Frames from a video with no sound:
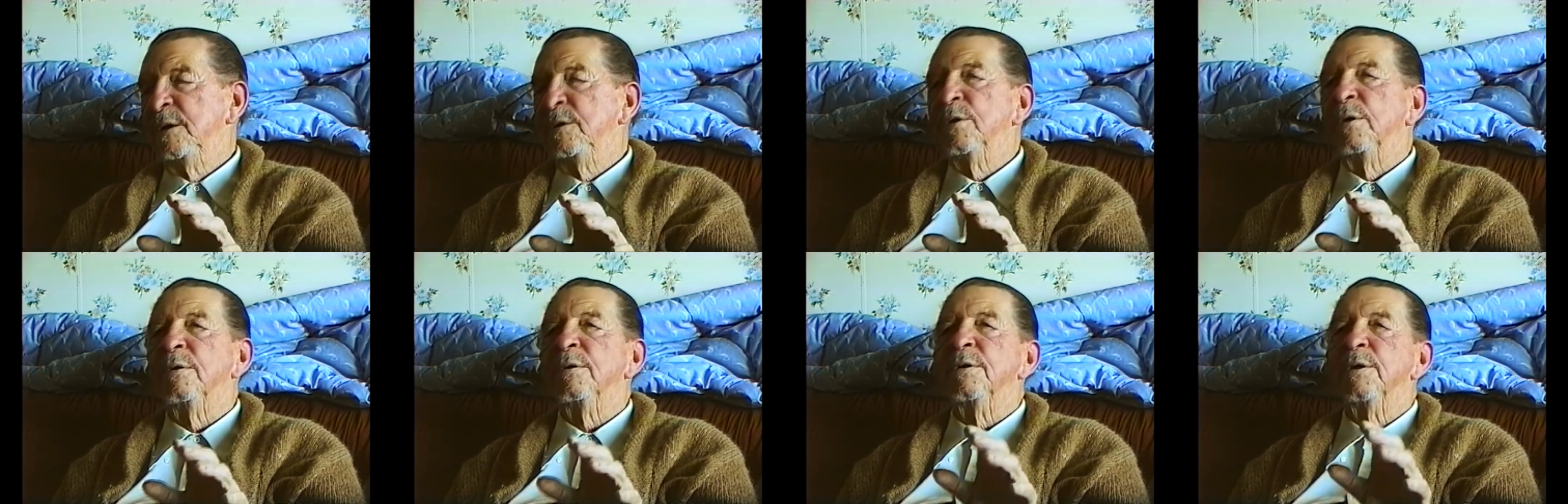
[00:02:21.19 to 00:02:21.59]

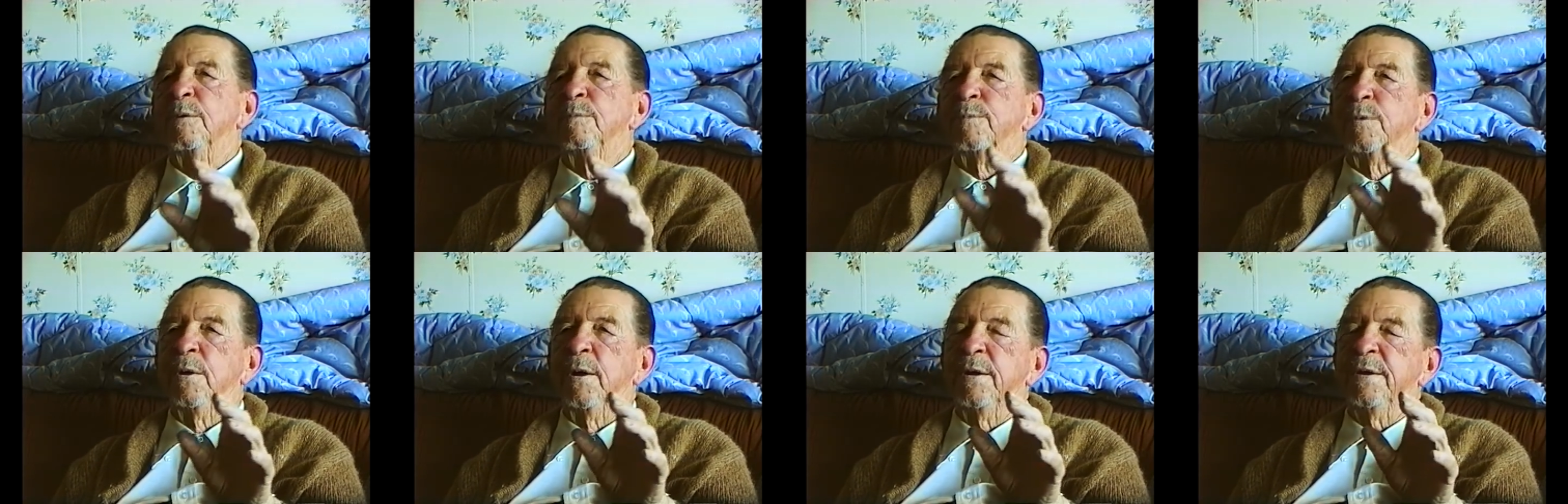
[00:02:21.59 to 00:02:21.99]
during the
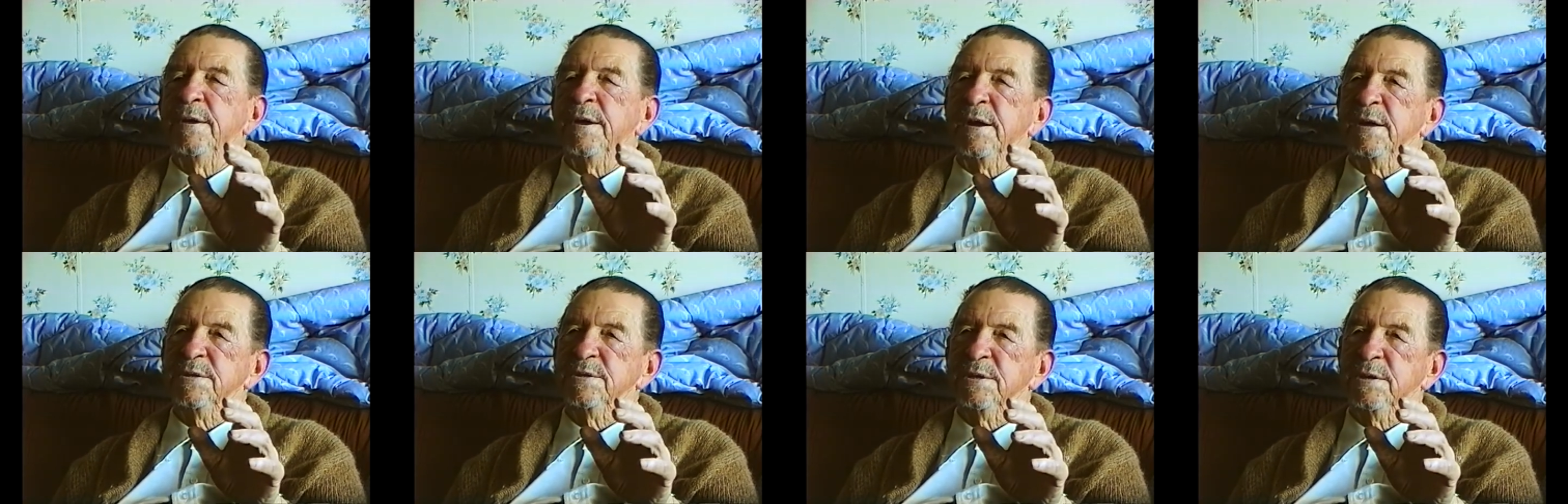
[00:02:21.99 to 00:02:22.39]

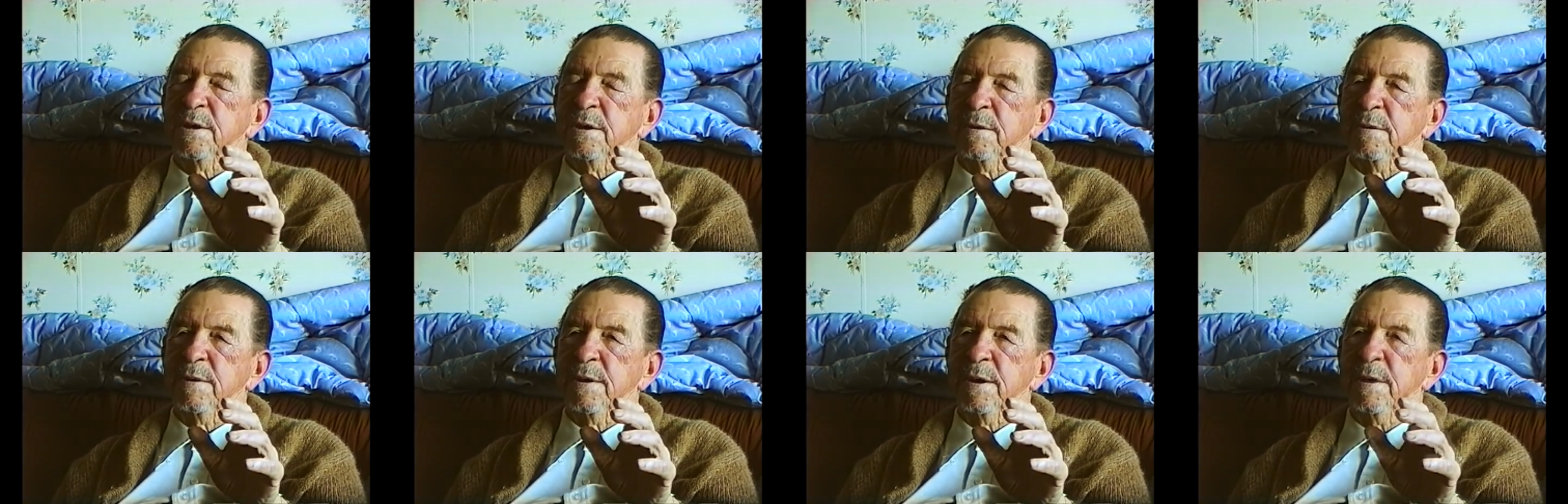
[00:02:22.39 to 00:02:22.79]
broadcast
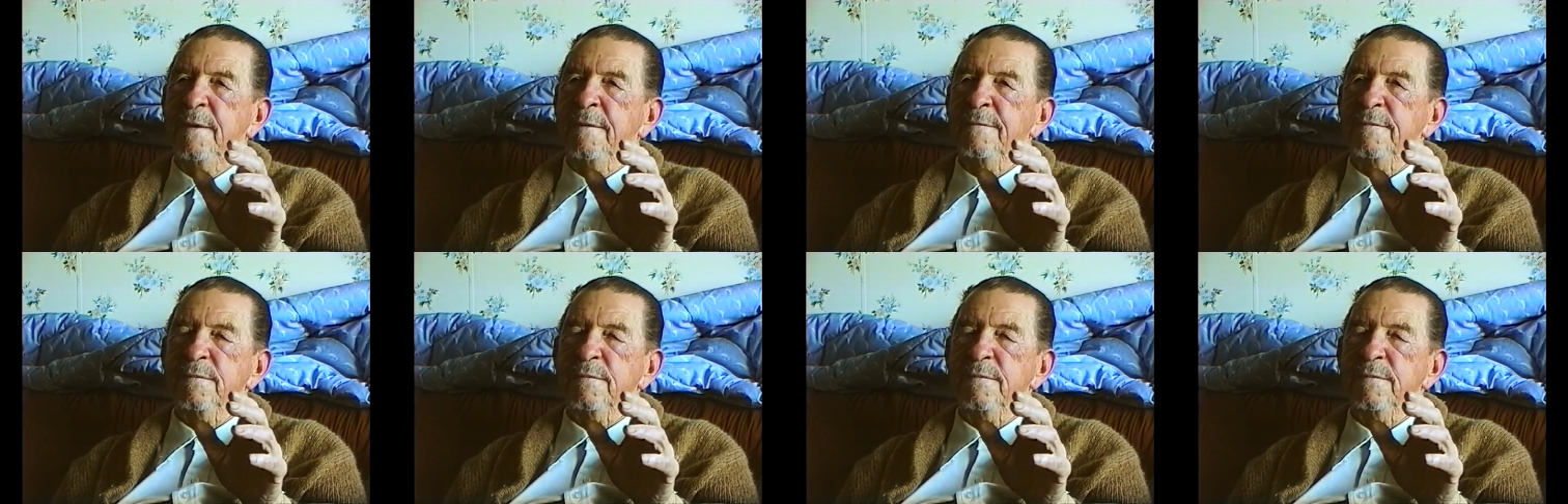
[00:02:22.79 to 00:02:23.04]
area